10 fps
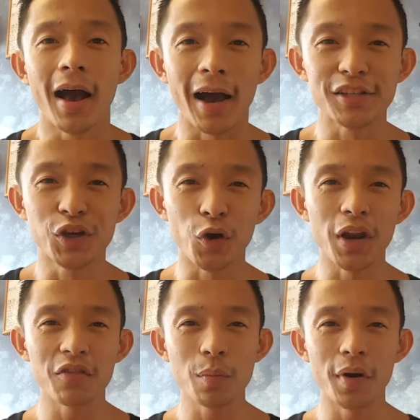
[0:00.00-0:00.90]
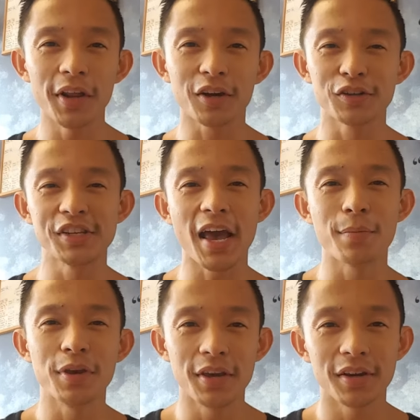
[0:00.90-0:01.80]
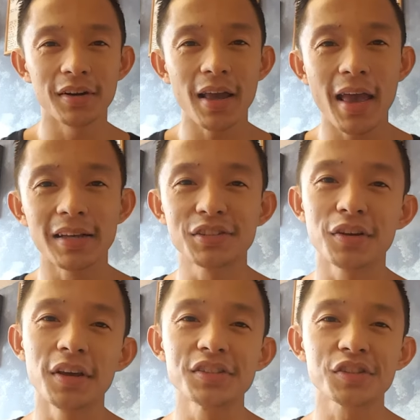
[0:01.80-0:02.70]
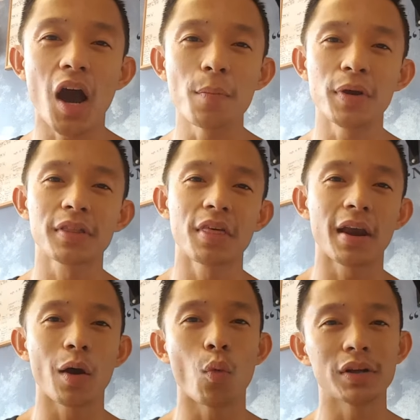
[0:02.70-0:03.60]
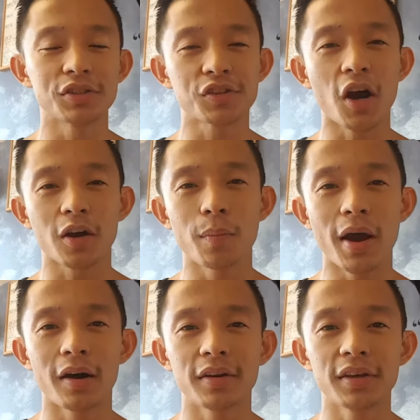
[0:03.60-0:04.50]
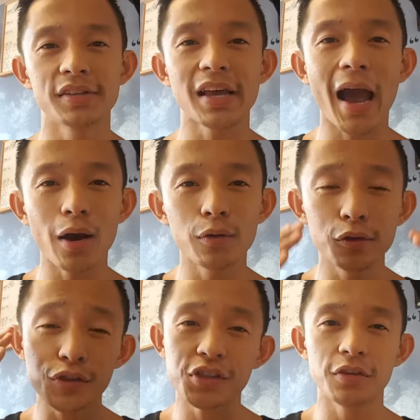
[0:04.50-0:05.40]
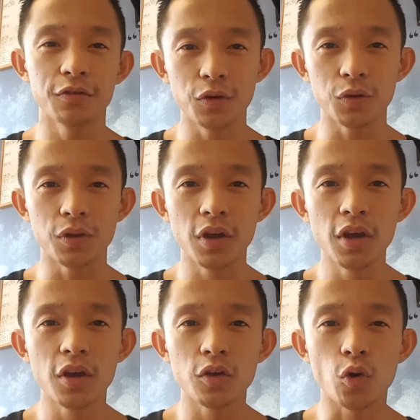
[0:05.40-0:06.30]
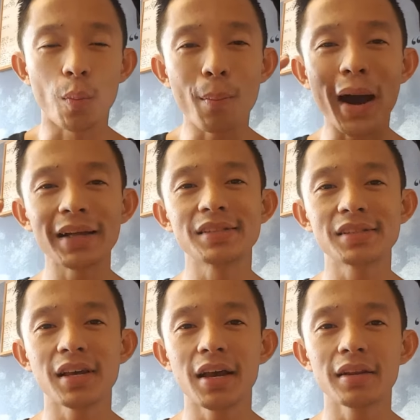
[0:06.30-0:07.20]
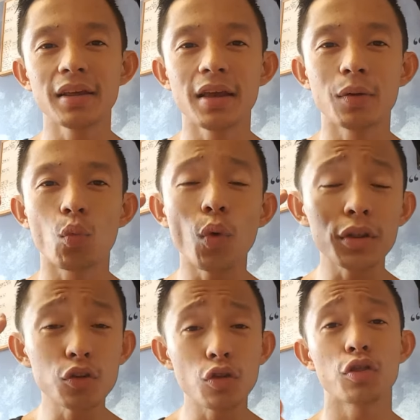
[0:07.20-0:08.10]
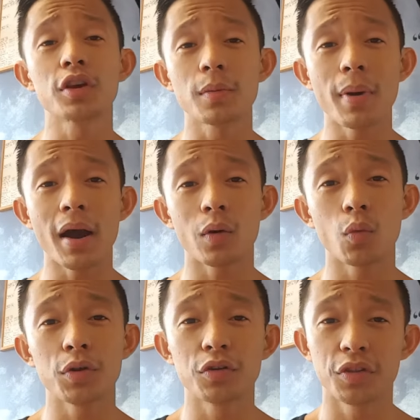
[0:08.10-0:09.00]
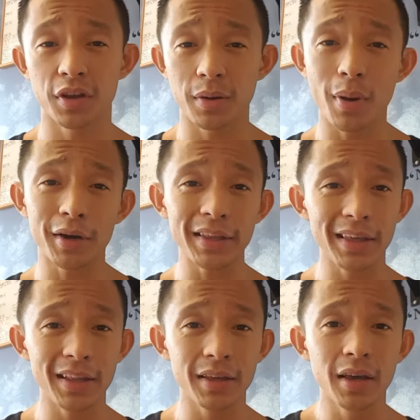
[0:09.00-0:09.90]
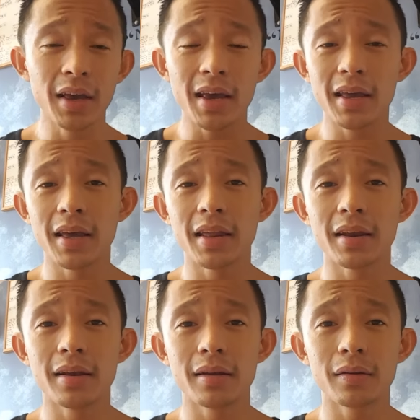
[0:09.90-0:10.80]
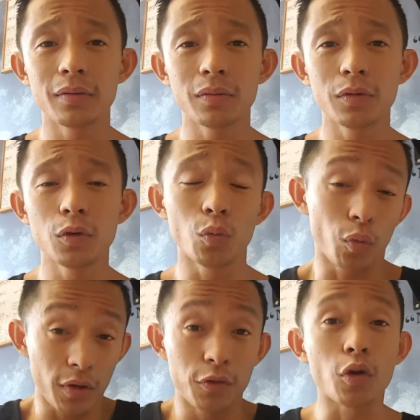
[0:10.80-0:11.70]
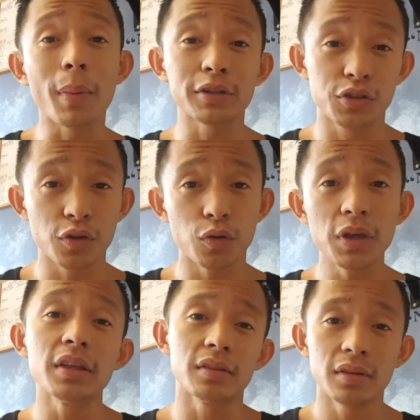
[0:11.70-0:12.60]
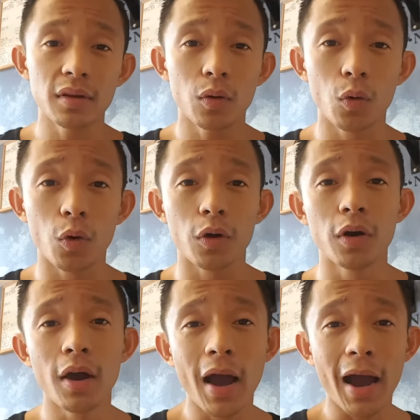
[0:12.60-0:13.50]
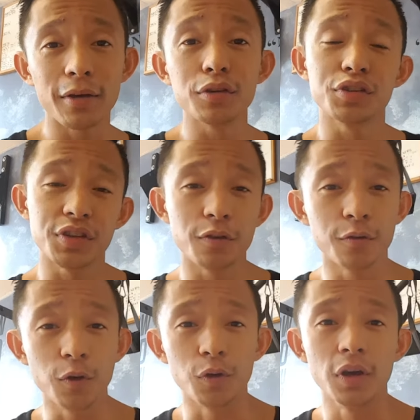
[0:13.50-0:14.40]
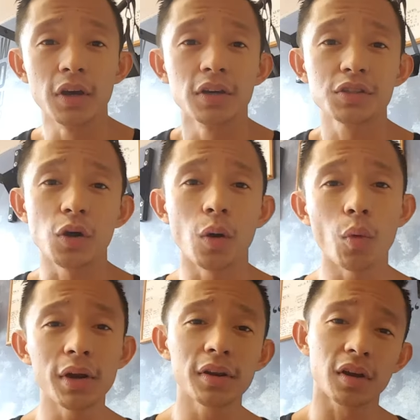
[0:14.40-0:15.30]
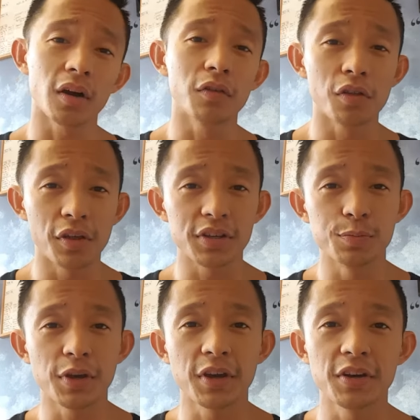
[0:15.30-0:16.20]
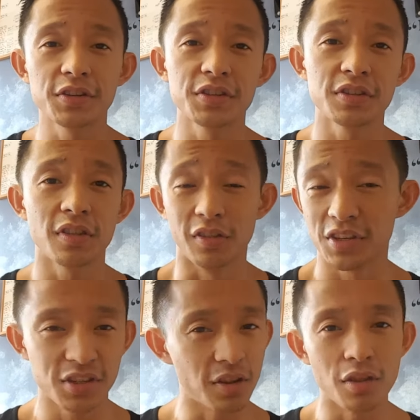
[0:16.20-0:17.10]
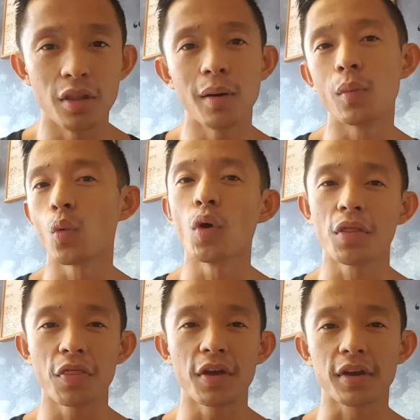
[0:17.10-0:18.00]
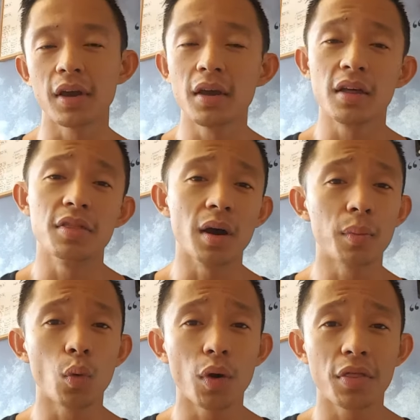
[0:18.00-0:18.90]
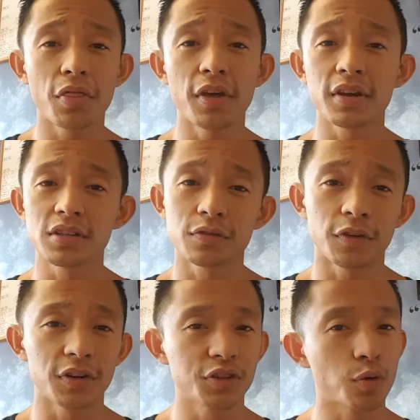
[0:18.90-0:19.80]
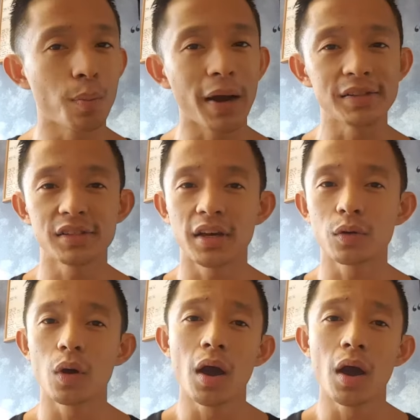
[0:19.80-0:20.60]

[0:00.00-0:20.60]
How's it going, everybody? Krizam here, and today's topic that I want to talk about is how you see food, your mindset, and what you think about when you're thinking about eating, and if you're about to eat, or how you see food. So I wanted to cover this because this is the number one thing. Number one thing is first your mindset,